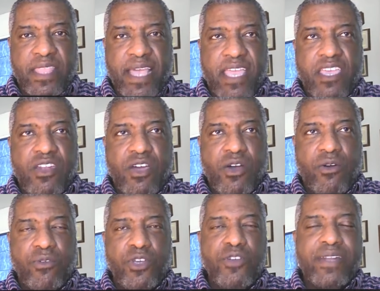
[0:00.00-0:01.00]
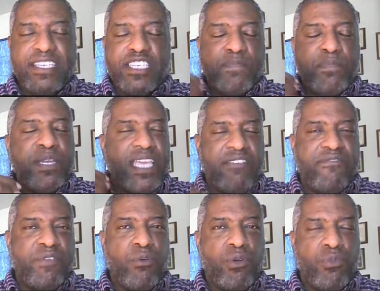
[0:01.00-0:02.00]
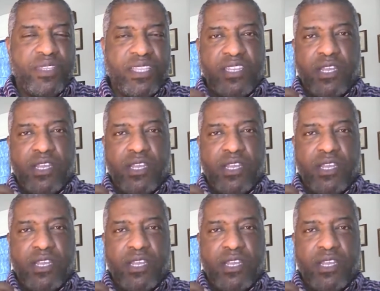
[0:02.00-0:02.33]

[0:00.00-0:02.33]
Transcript: that you're not just putting it forward with